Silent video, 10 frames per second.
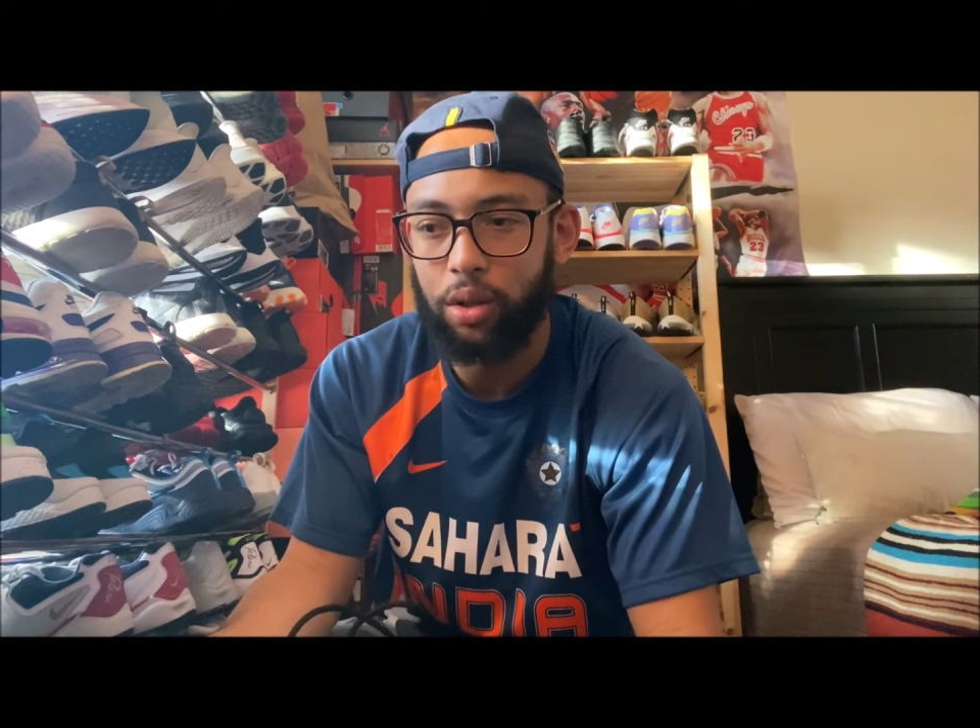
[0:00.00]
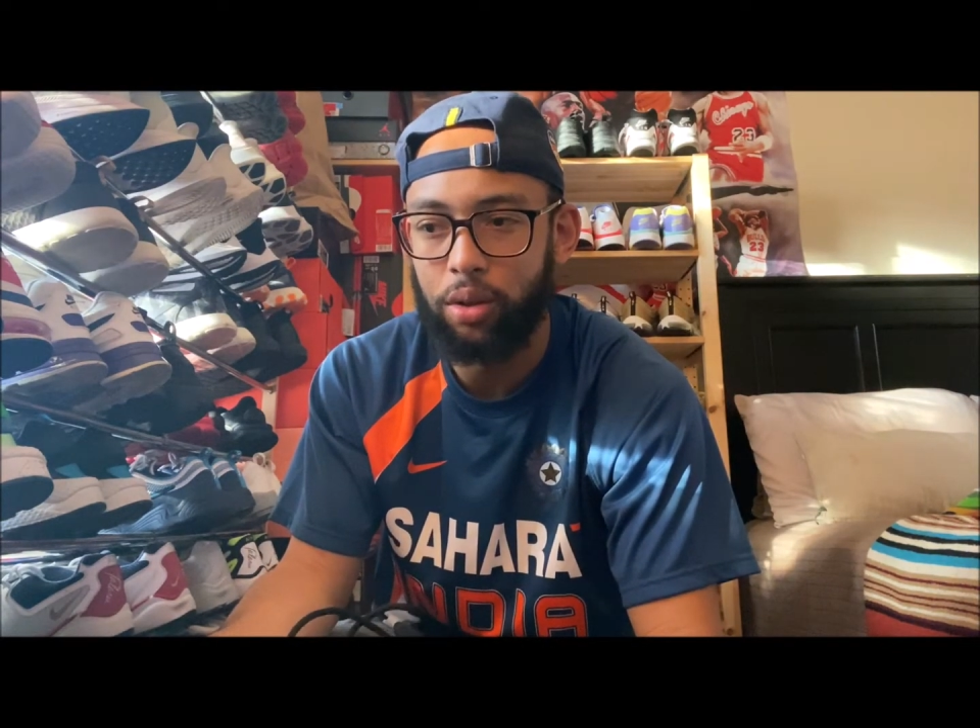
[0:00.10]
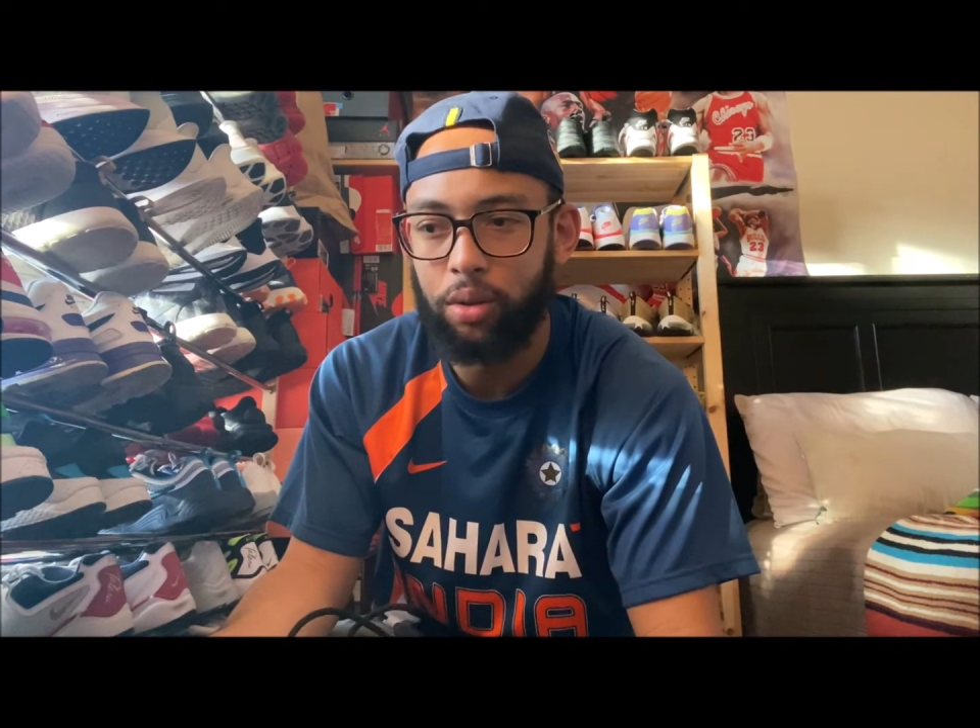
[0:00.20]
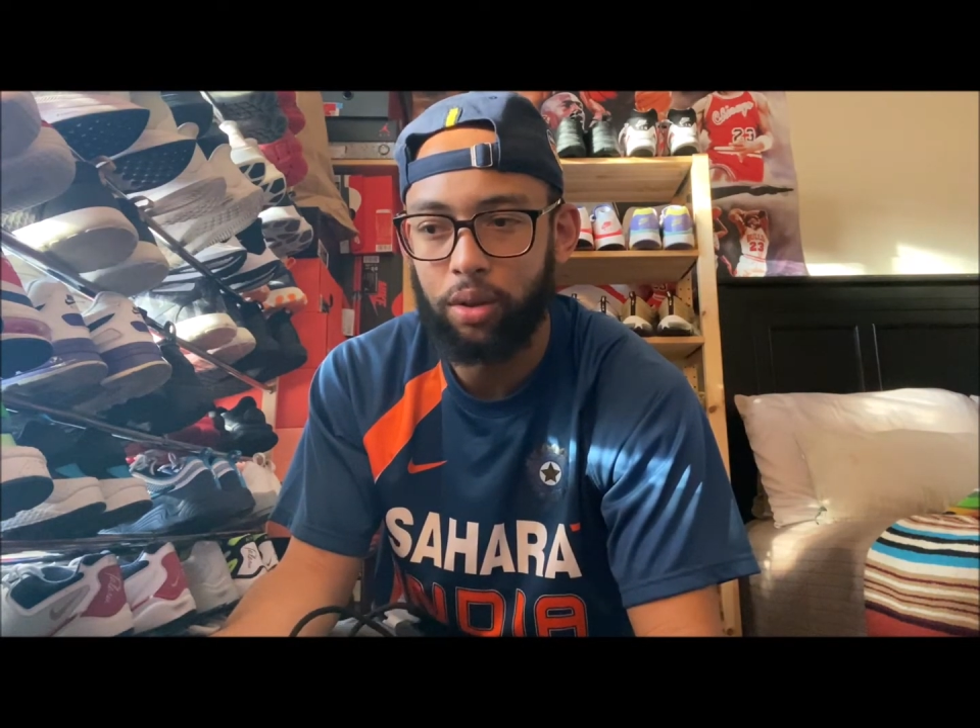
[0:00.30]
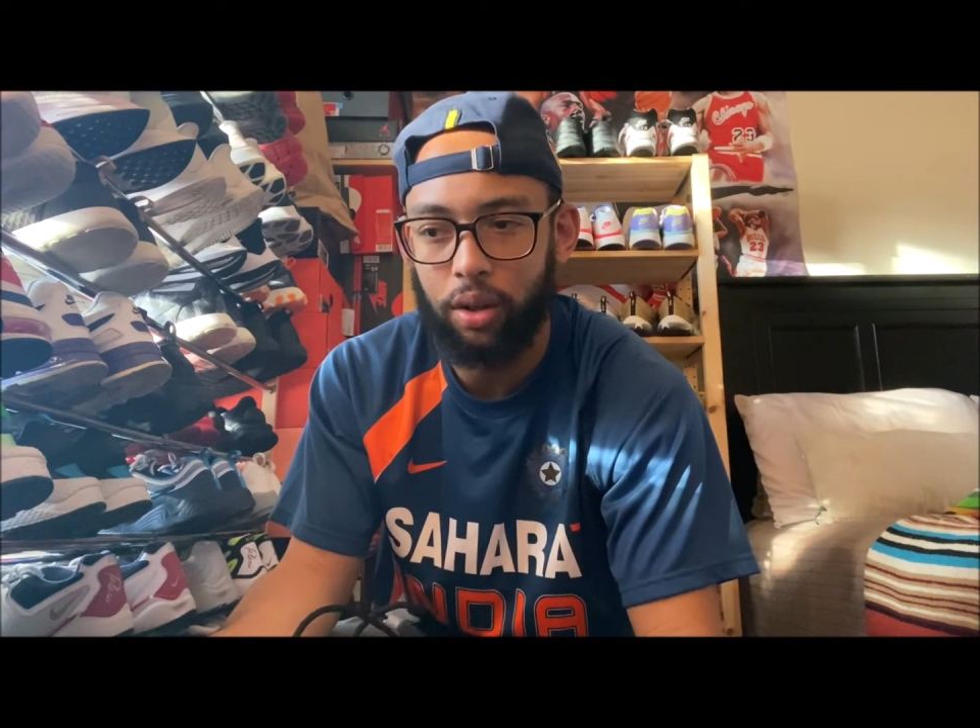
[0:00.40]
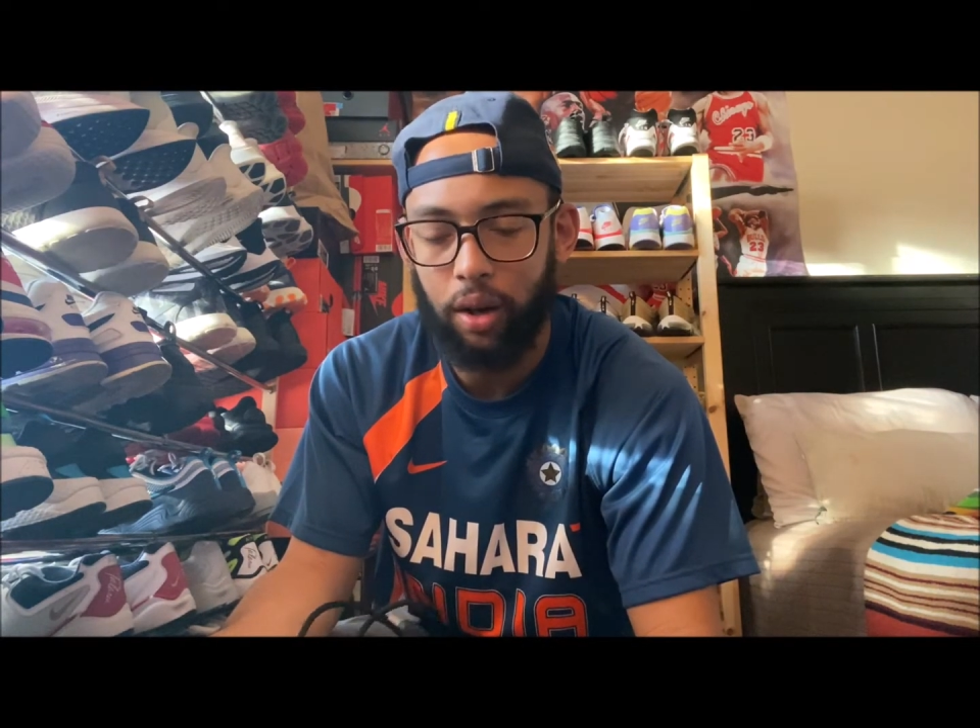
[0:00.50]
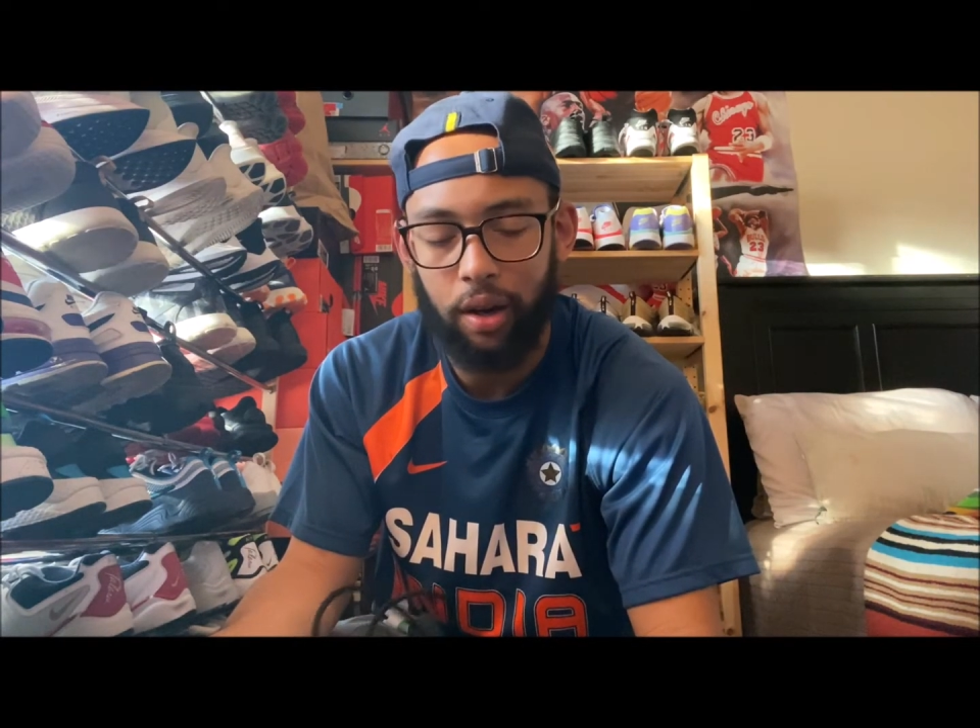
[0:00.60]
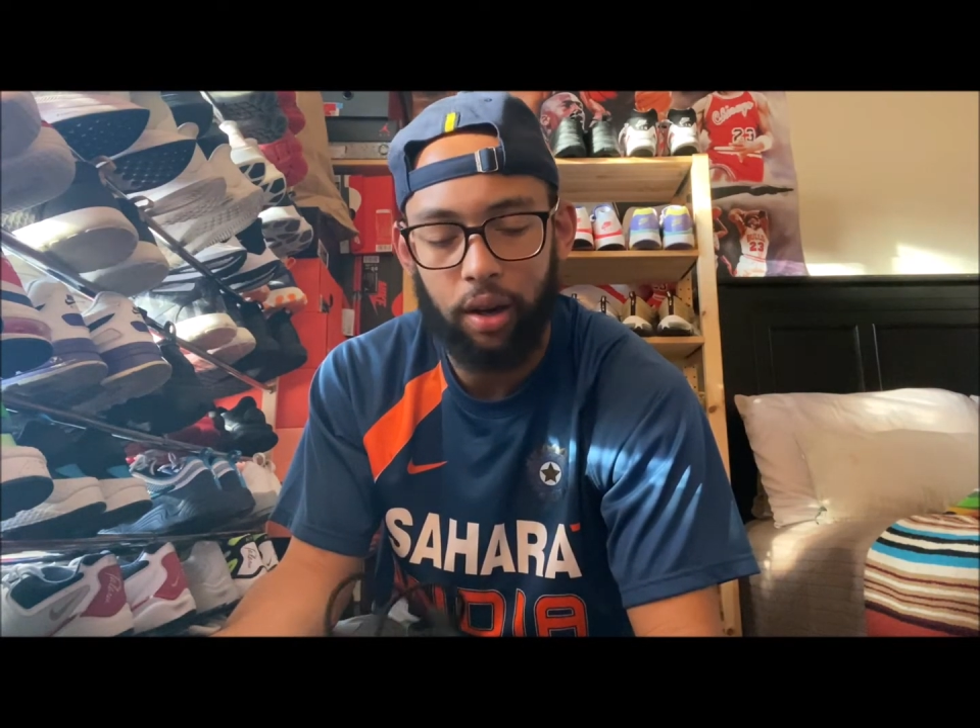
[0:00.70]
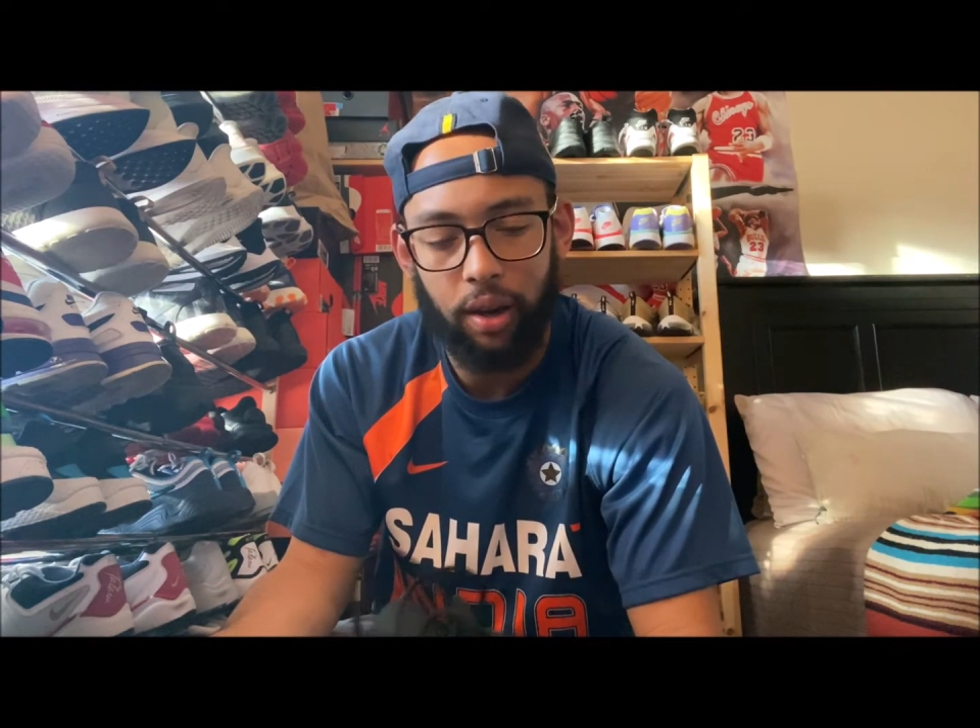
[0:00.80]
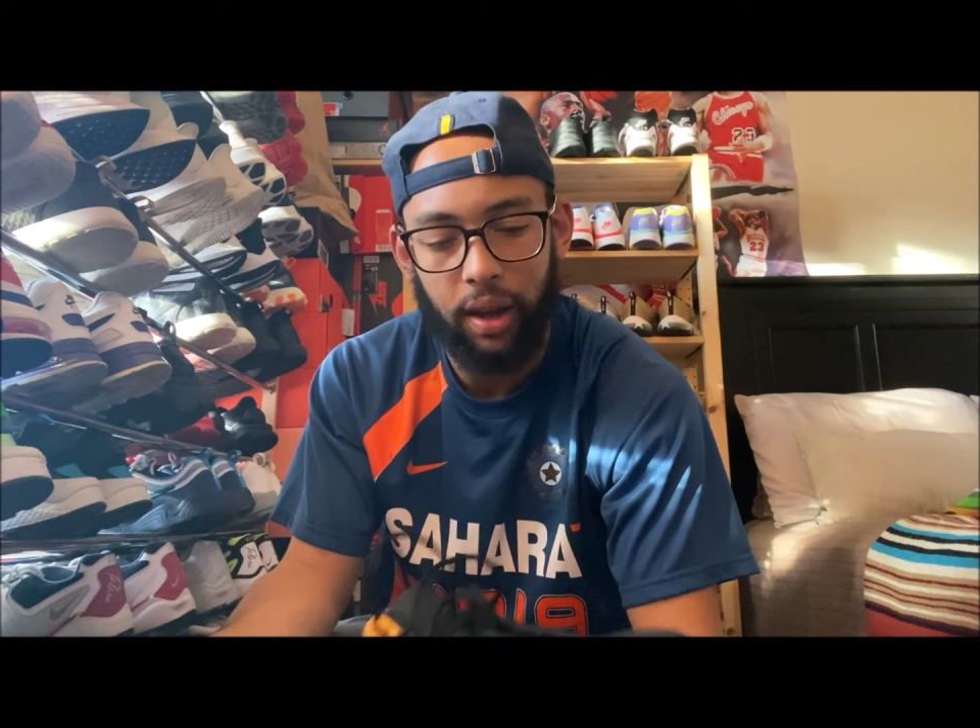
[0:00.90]

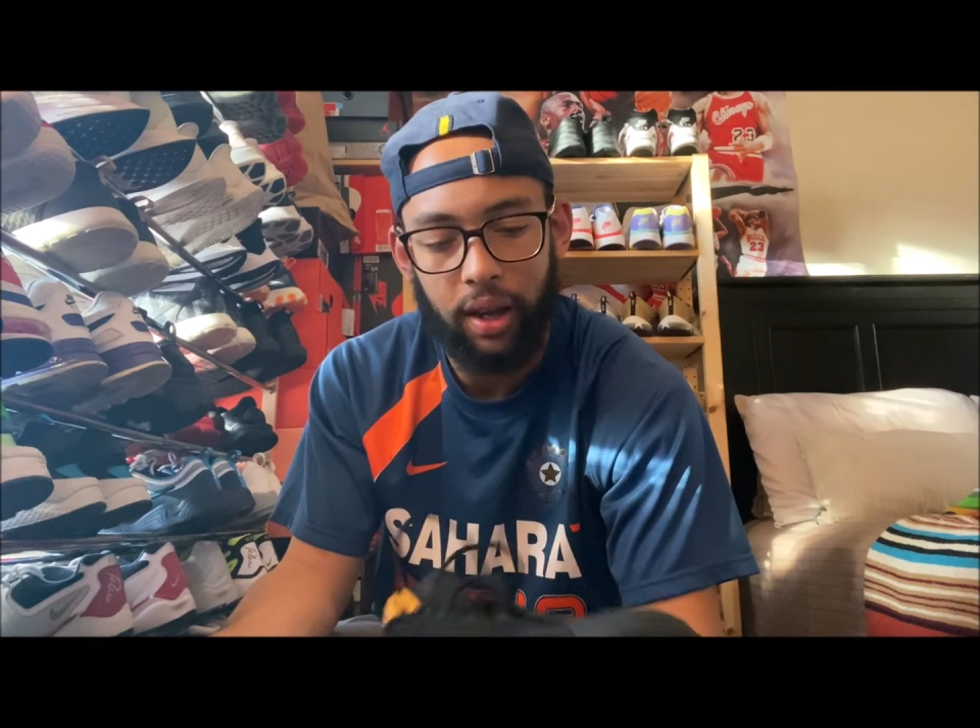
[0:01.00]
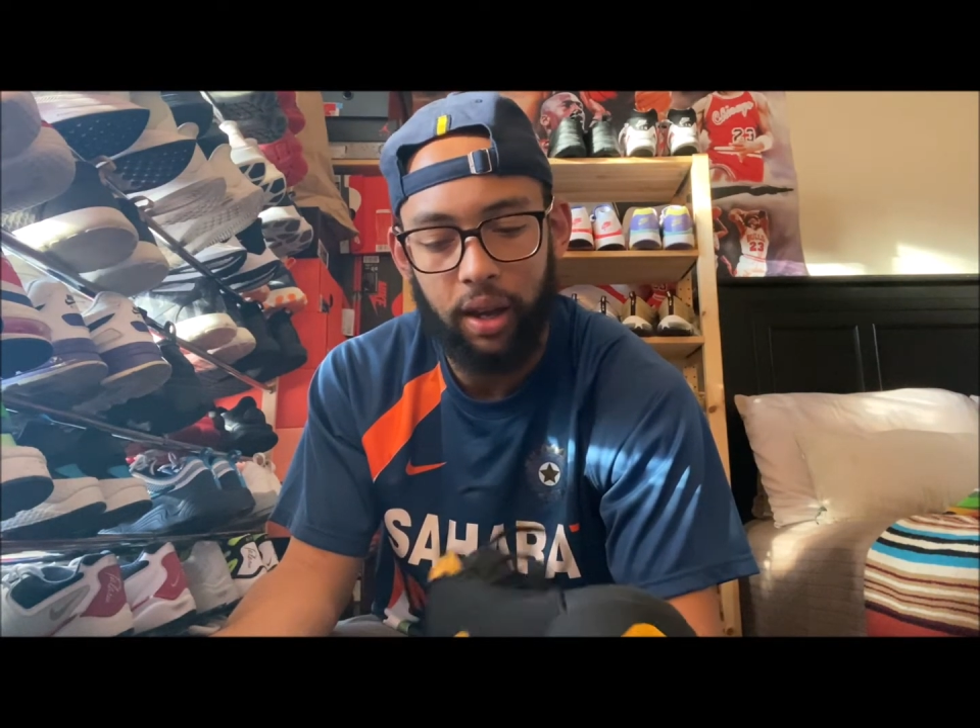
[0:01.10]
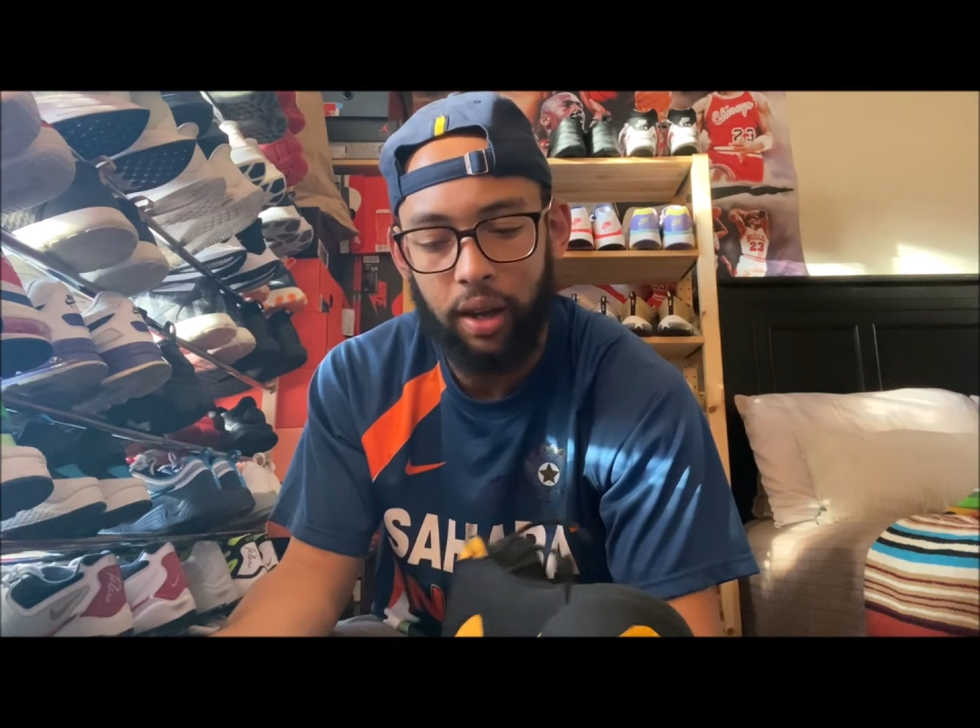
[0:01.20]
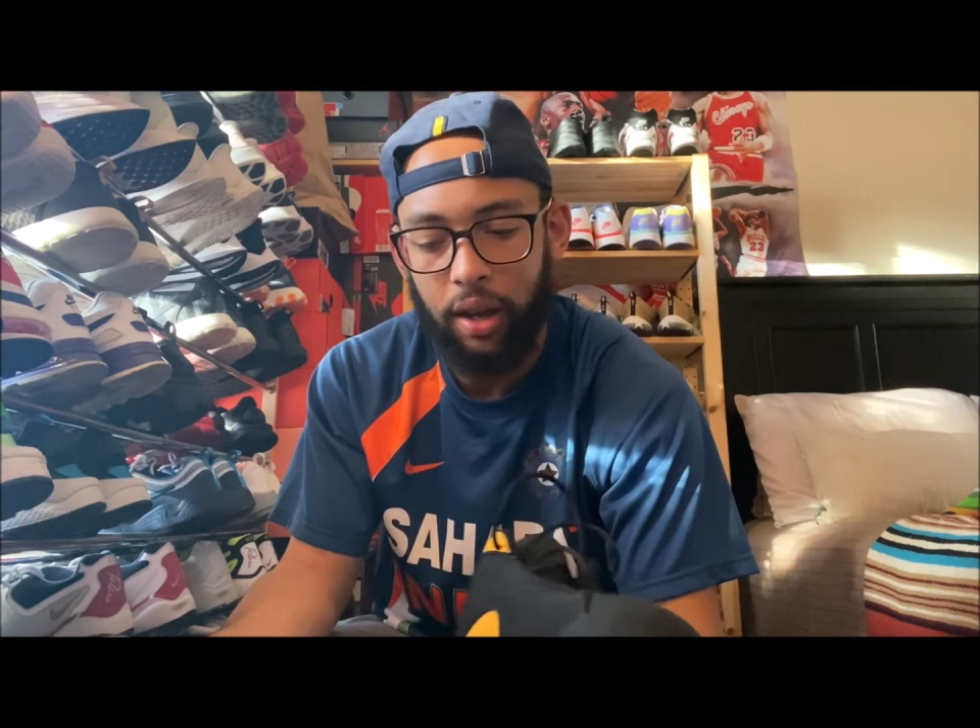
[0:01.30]
own light.